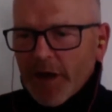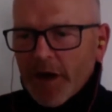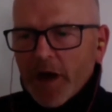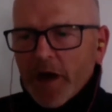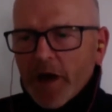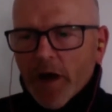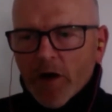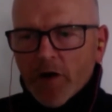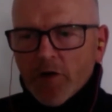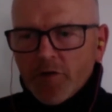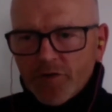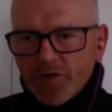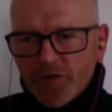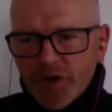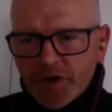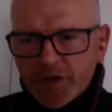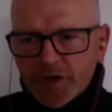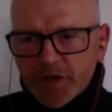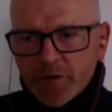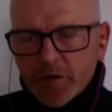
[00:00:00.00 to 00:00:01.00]

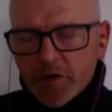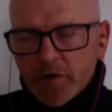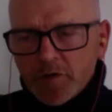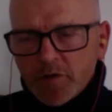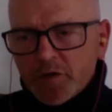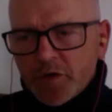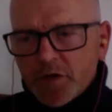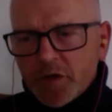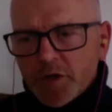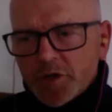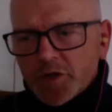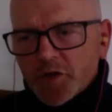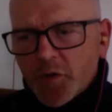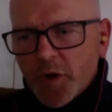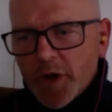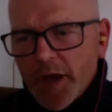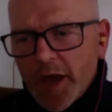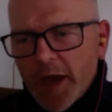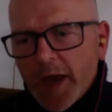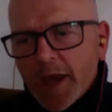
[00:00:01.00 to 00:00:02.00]
100 to
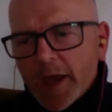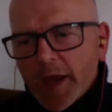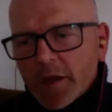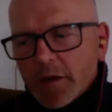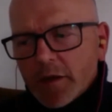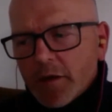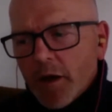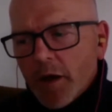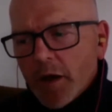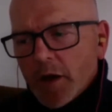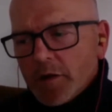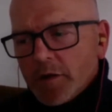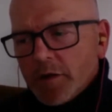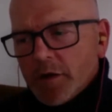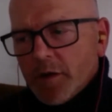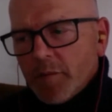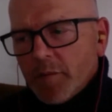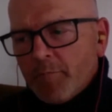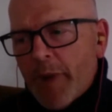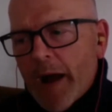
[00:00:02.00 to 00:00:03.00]
128
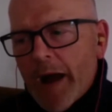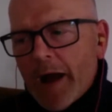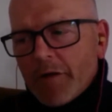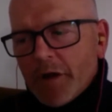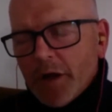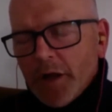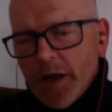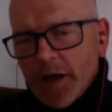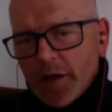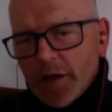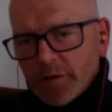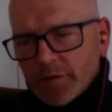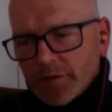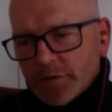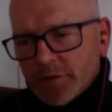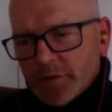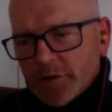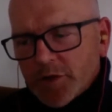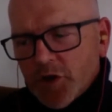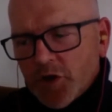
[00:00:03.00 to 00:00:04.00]
parallel
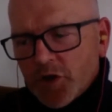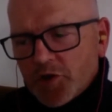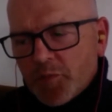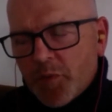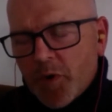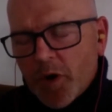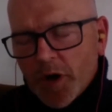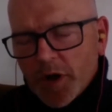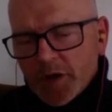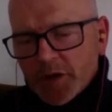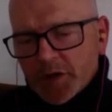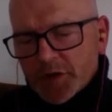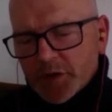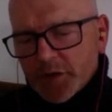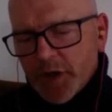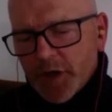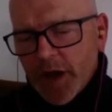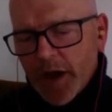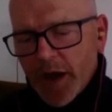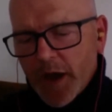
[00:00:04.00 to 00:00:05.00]
touch points
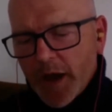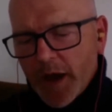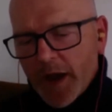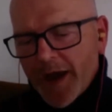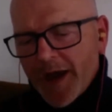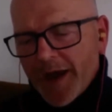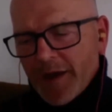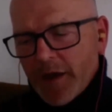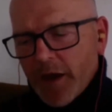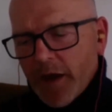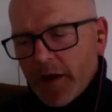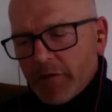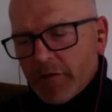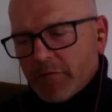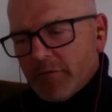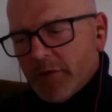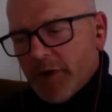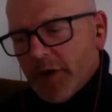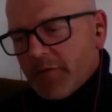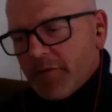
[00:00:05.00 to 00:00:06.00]
in
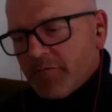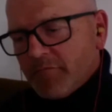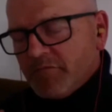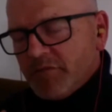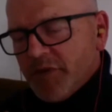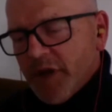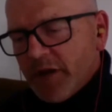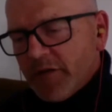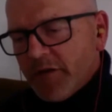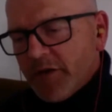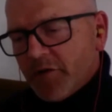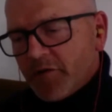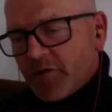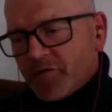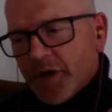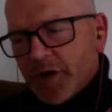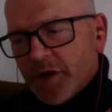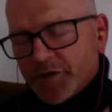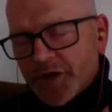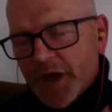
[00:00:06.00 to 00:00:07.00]
near enough
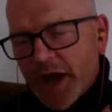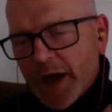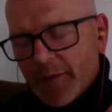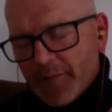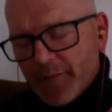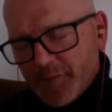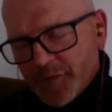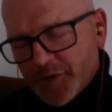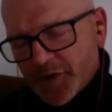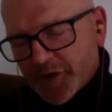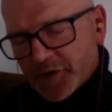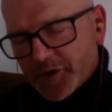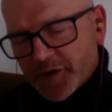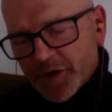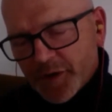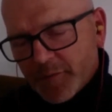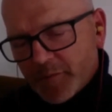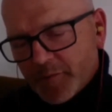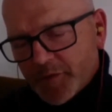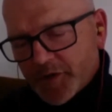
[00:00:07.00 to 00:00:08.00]
real time
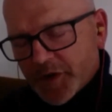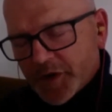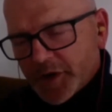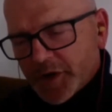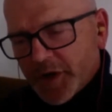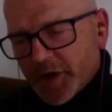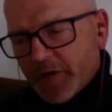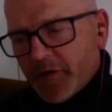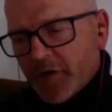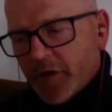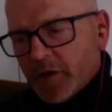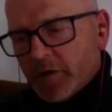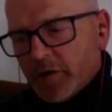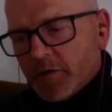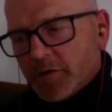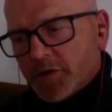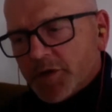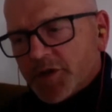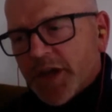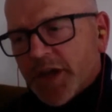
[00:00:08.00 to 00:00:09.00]
to give you
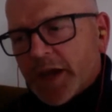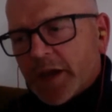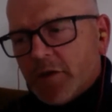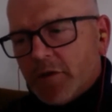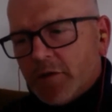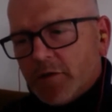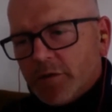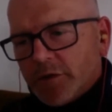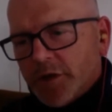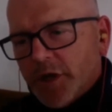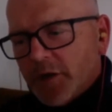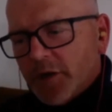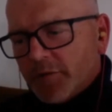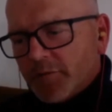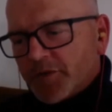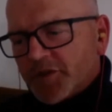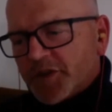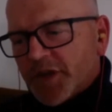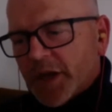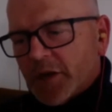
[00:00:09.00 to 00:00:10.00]
signal
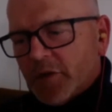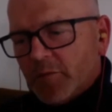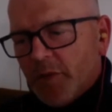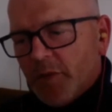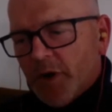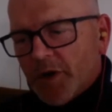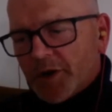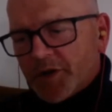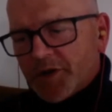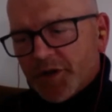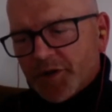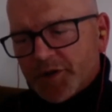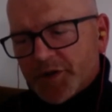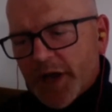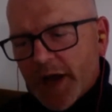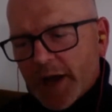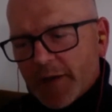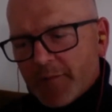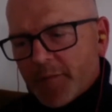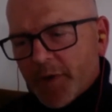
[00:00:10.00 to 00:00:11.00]
monitor
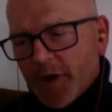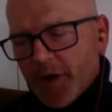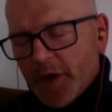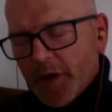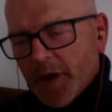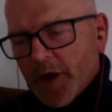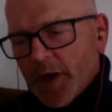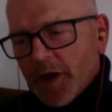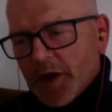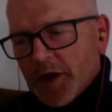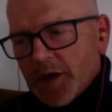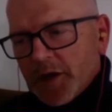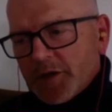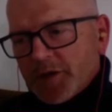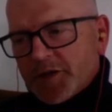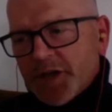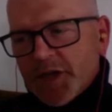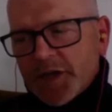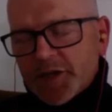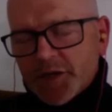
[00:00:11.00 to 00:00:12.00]
type
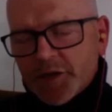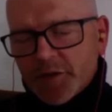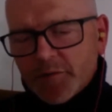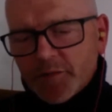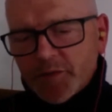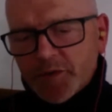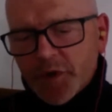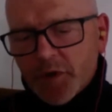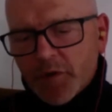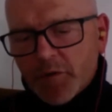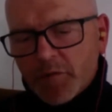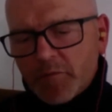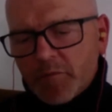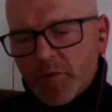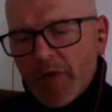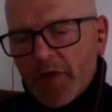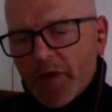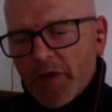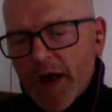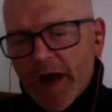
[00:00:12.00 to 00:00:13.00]
systems. So
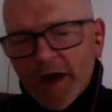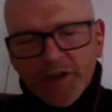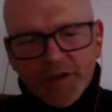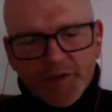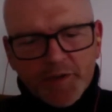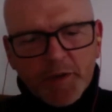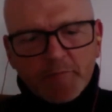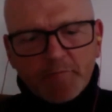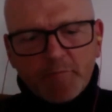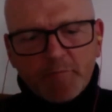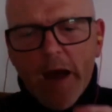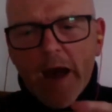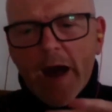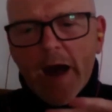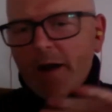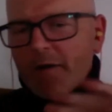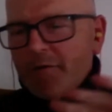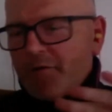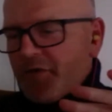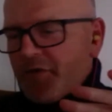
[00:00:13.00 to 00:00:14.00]
whether that's
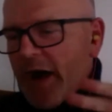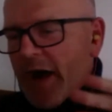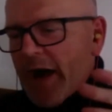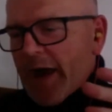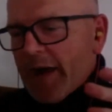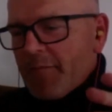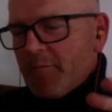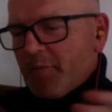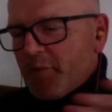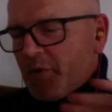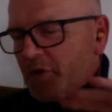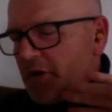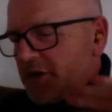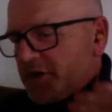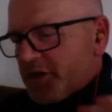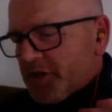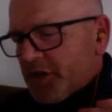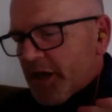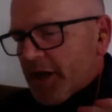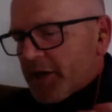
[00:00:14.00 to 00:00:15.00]
part of that input
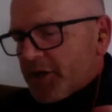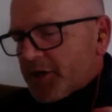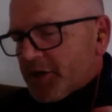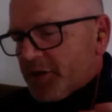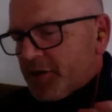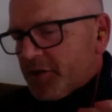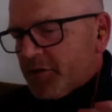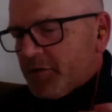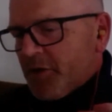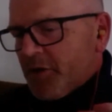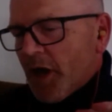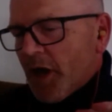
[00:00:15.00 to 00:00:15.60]
is linked to